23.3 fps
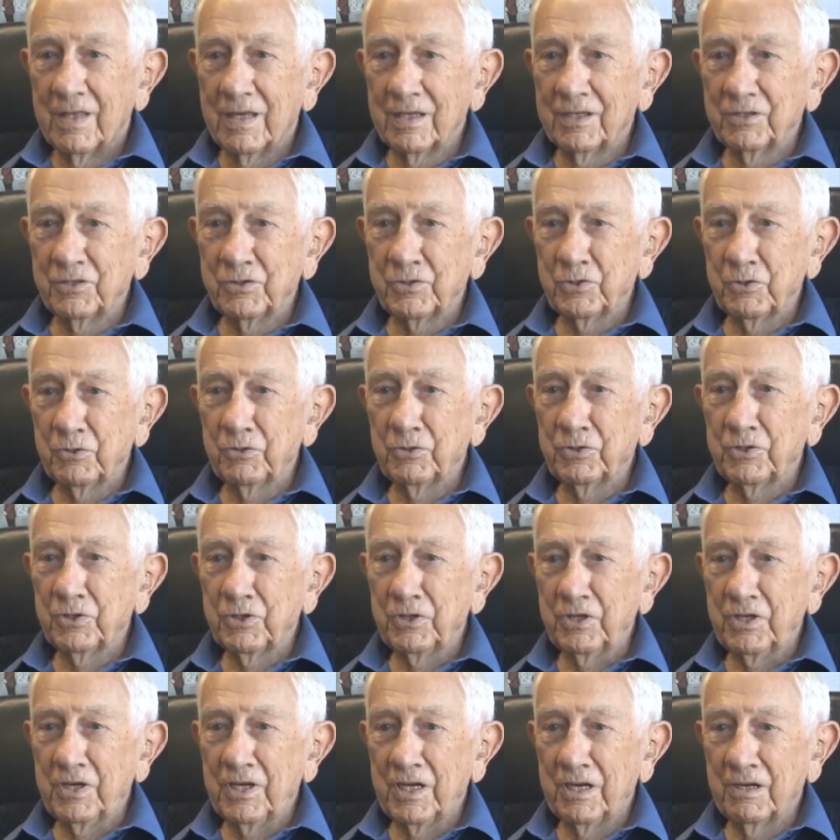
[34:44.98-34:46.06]
camera? I can show it to
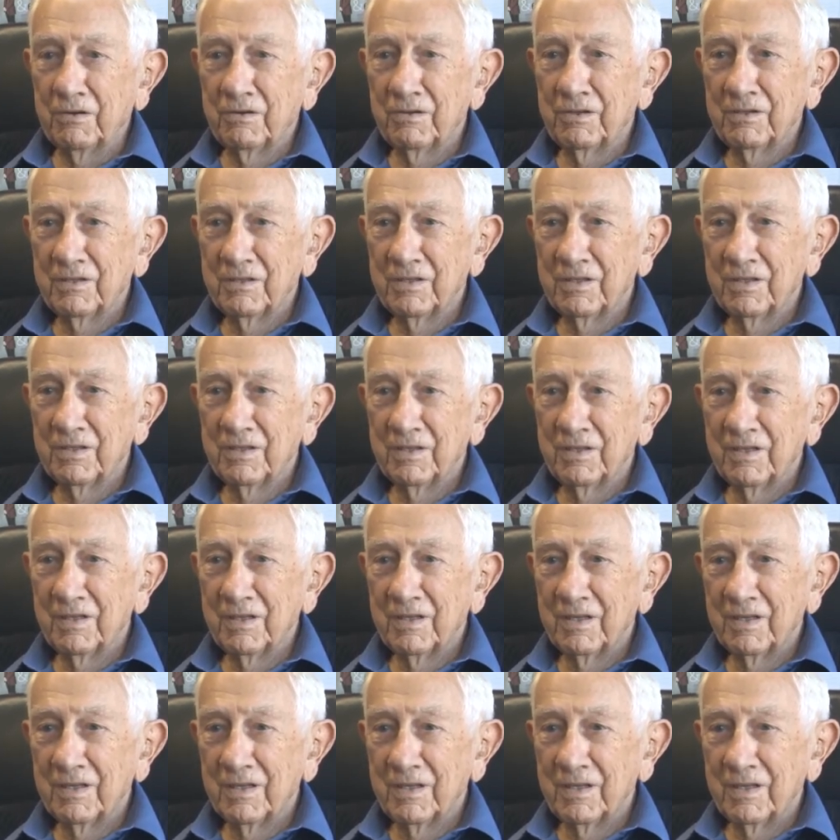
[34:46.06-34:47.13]
you now.
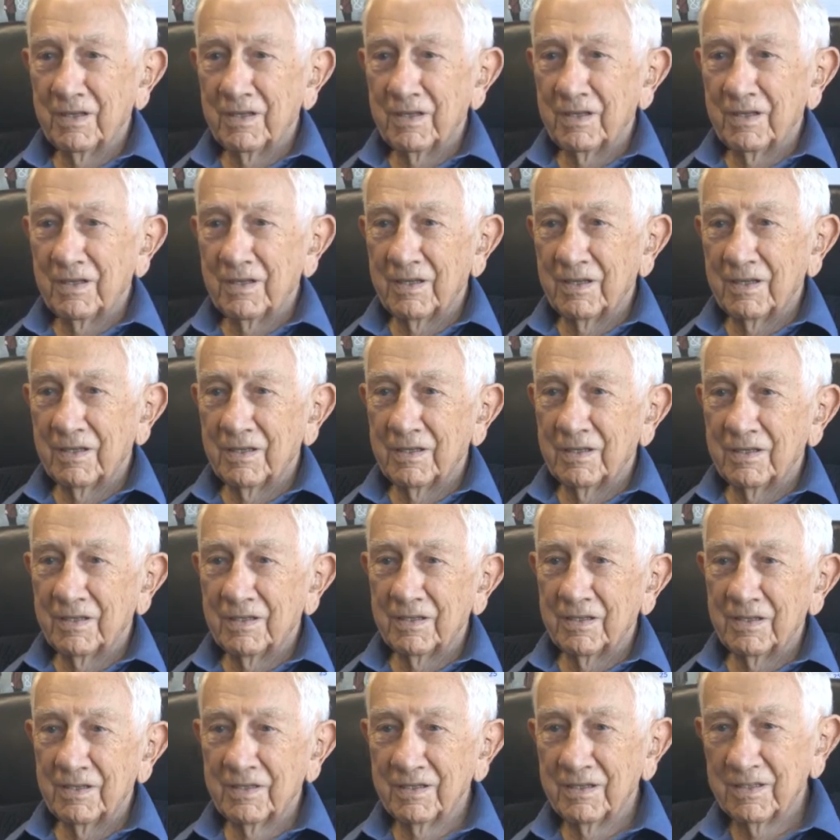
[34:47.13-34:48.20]
Okay.
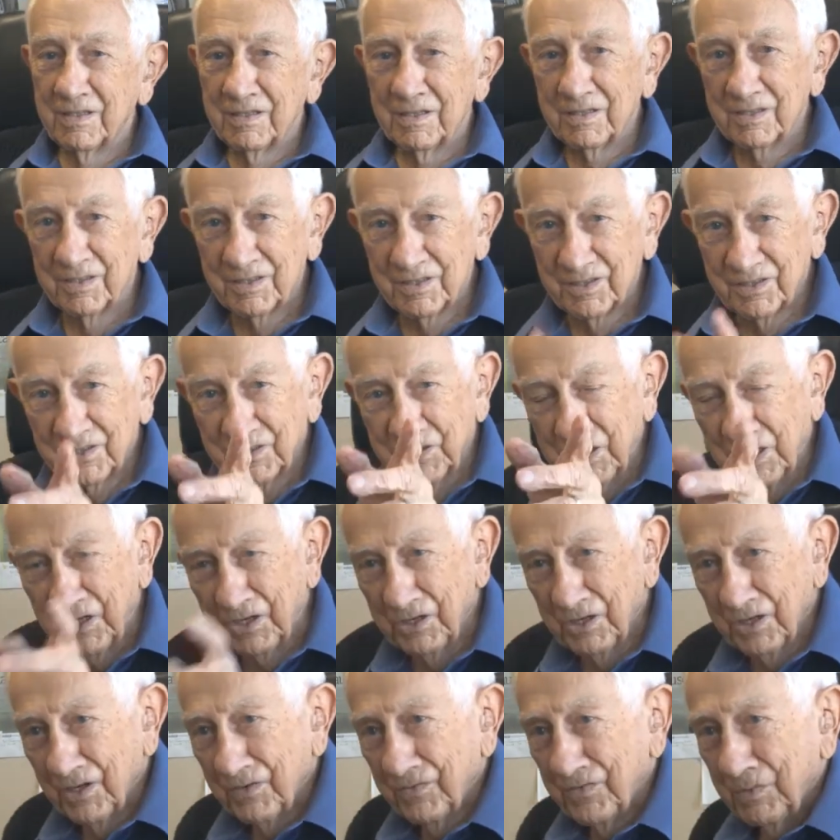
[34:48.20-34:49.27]
Shut
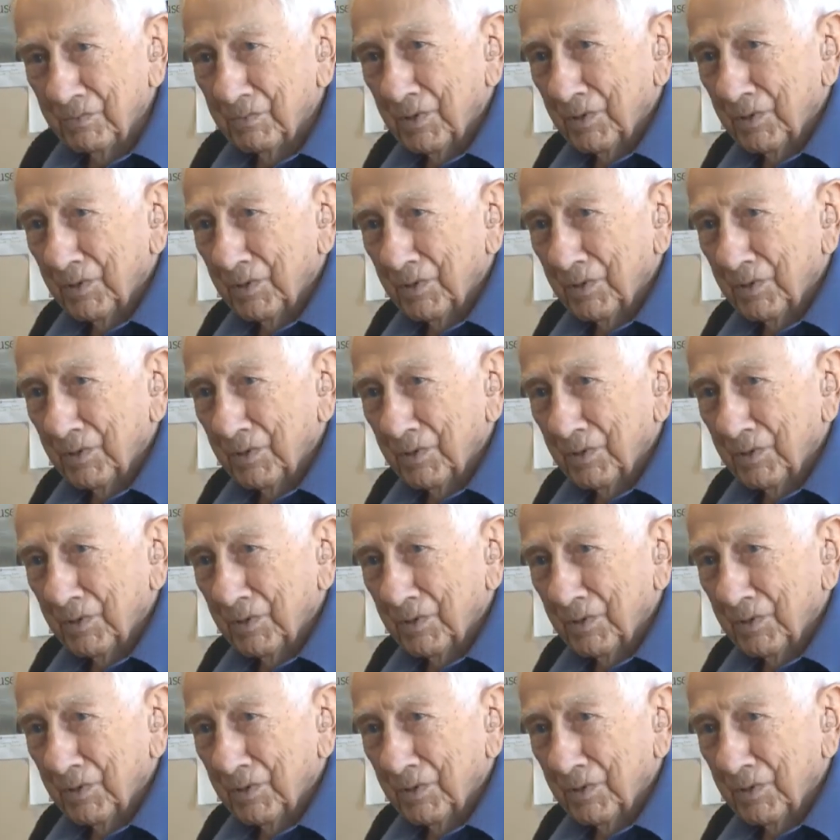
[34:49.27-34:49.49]
it off a